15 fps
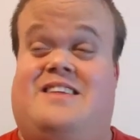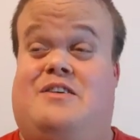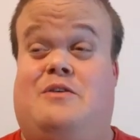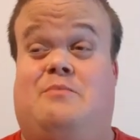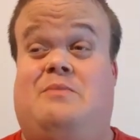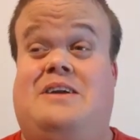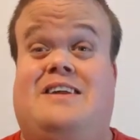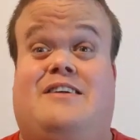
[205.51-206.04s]

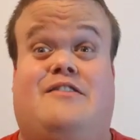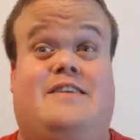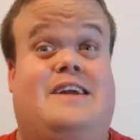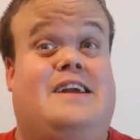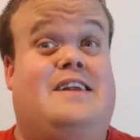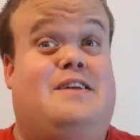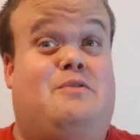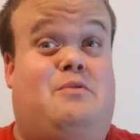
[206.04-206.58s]
could
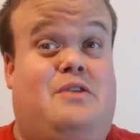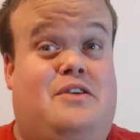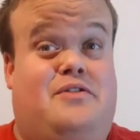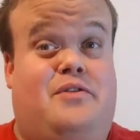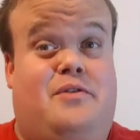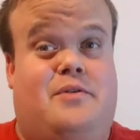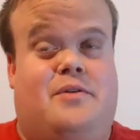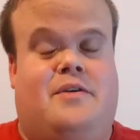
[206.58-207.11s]
England win
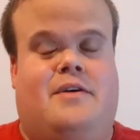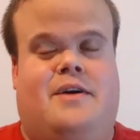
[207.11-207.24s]
too?